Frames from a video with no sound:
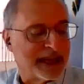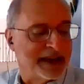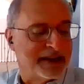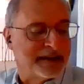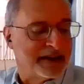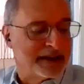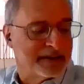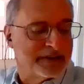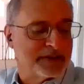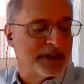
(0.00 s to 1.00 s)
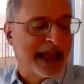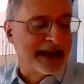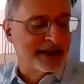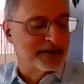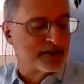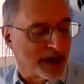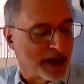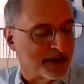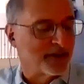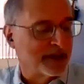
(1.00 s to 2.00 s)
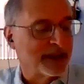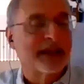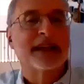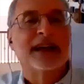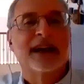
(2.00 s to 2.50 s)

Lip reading: and Thaddeus Johnson.